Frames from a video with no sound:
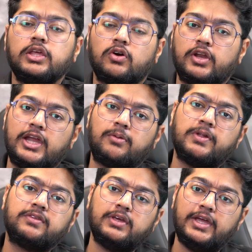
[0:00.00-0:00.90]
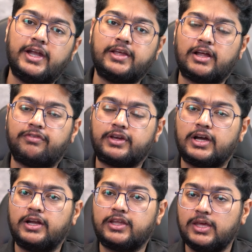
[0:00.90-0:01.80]
your 8+8 graphic
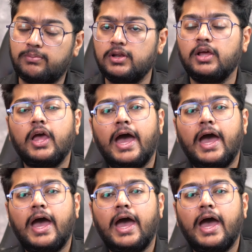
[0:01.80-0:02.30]
card cable